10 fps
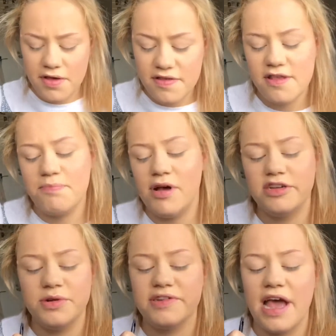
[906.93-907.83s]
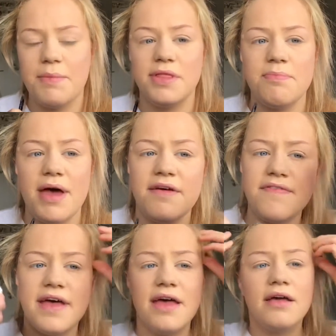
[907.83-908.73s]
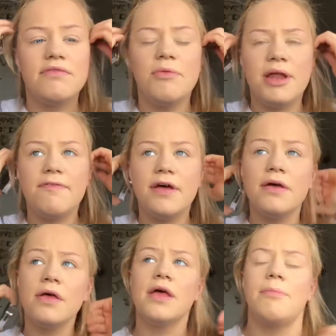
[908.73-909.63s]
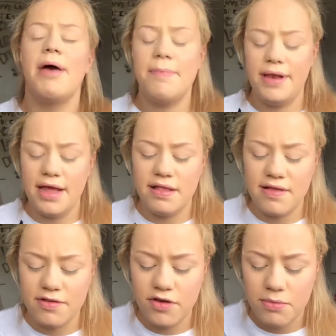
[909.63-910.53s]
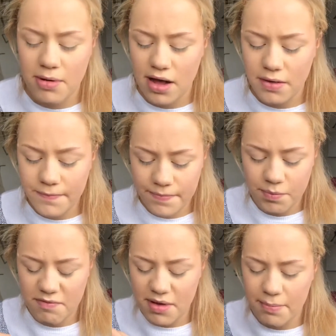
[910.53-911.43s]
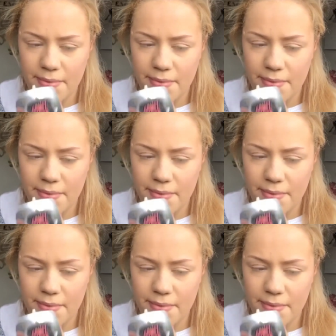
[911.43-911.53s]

using this brush which came with the Maybelline Tattoo Brow with my